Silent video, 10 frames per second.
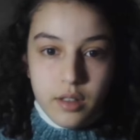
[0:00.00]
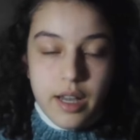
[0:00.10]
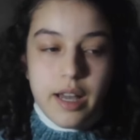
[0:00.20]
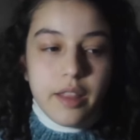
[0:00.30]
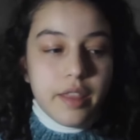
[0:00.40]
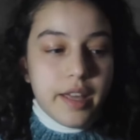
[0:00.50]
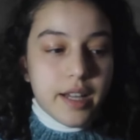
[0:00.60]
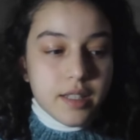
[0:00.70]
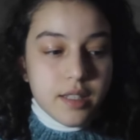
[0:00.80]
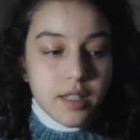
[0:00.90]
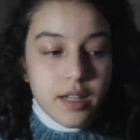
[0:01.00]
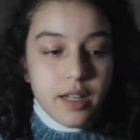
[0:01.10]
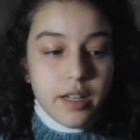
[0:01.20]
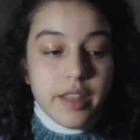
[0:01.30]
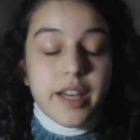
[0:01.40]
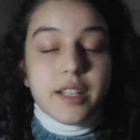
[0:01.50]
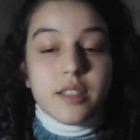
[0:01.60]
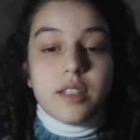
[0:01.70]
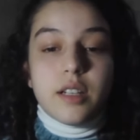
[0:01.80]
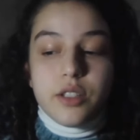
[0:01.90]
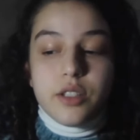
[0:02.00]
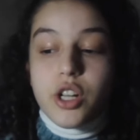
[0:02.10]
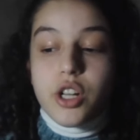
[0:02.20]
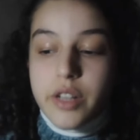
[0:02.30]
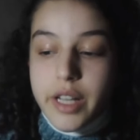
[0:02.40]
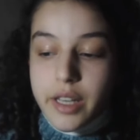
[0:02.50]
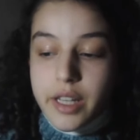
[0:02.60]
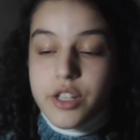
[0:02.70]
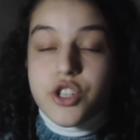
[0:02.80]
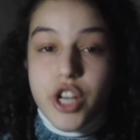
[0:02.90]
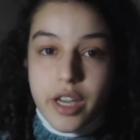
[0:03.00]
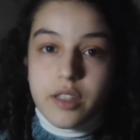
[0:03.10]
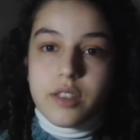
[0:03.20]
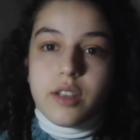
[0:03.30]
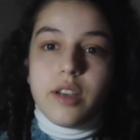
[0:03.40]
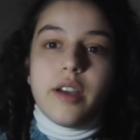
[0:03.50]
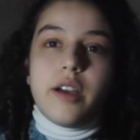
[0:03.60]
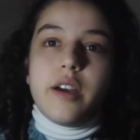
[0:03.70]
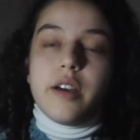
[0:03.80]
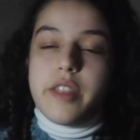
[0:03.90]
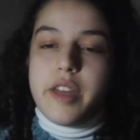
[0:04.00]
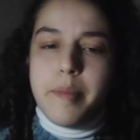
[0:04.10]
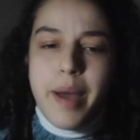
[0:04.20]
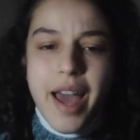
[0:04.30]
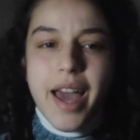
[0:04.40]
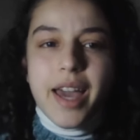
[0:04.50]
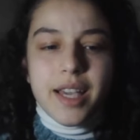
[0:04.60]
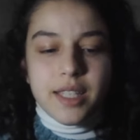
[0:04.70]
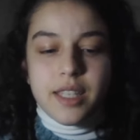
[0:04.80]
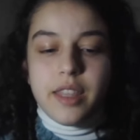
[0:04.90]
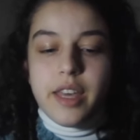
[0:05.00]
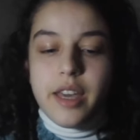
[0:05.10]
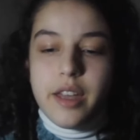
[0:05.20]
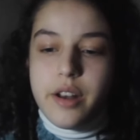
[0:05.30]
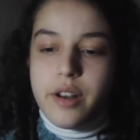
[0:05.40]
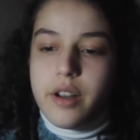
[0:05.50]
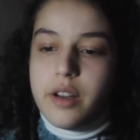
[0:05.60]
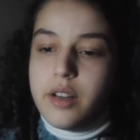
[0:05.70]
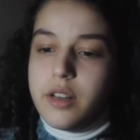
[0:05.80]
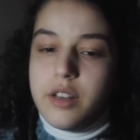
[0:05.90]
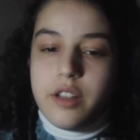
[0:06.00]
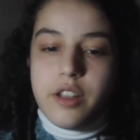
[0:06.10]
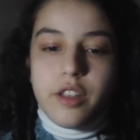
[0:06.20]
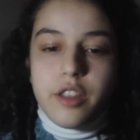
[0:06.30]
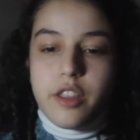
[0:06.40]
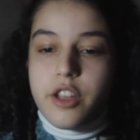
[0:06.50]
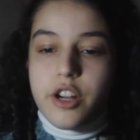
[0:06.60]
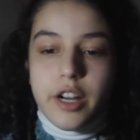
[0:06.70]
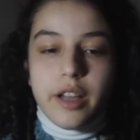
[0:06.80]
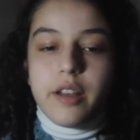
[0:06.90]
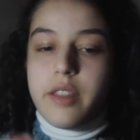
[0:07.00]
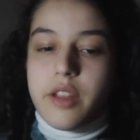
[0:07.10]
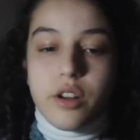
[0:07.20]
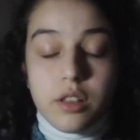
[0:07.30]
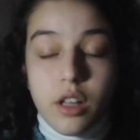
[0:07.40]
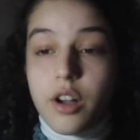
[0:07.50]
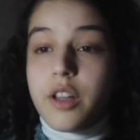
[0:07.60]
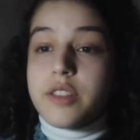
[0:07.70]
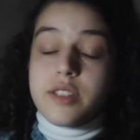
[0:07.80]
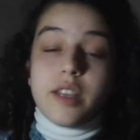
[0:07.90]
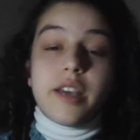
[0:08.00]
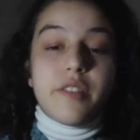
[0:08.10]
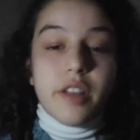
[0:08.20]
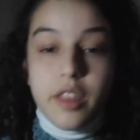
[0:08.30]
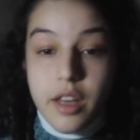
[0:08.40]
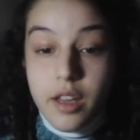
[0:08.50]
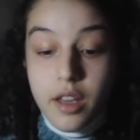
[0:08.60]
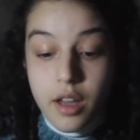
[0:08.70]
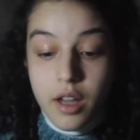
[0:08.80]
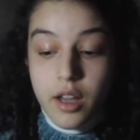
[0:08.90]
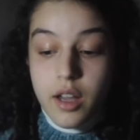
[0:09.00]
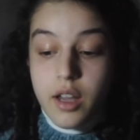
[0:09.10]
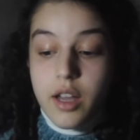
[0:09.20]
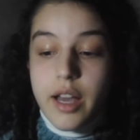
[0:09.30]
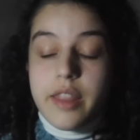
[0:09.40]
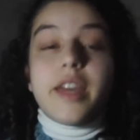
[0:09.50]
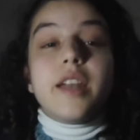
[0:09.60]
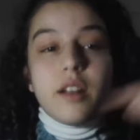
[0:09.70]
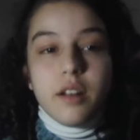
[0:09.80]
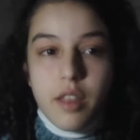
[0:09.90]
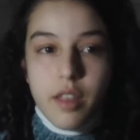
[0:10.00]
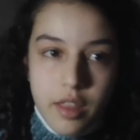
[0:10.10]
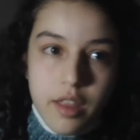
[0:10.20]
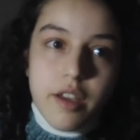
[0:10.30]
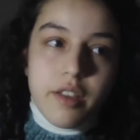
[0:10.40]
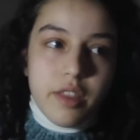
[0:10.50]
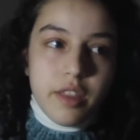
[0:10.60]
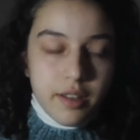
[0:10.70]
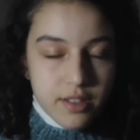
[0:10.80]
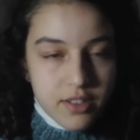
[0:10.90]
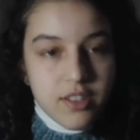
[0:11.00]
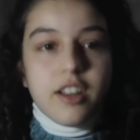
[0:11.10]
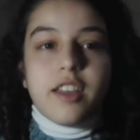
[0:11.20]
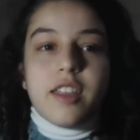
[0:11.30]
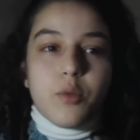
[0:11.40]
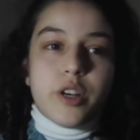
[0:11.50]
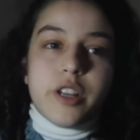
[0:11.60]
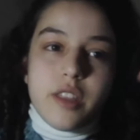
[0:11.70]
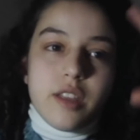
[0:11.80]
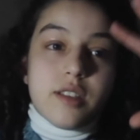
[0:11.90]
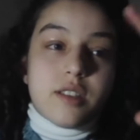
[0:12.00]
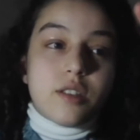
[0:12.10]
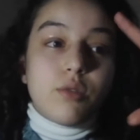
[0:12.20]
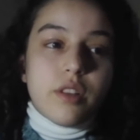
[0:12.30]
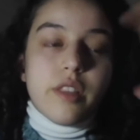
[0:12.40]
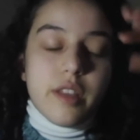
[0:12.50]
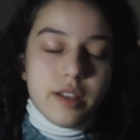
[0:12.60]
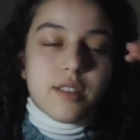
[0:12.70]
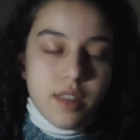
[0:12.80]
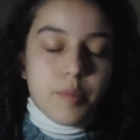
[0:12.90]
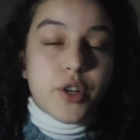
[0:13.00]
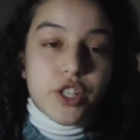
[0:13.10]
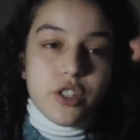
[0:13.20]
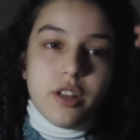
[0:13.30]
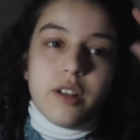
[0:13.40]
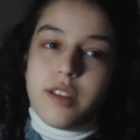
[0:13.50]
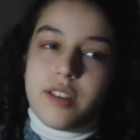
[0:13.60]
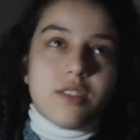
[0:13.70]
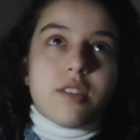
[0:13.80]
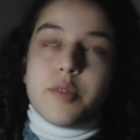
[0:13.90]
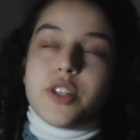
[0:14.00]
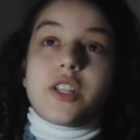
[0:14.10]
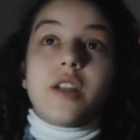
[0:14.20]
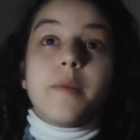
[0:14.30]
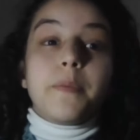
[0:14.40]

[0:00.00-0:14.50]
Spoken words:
And that children get checked, their bags, their clothes, everything. Then the soul the person he's not a person,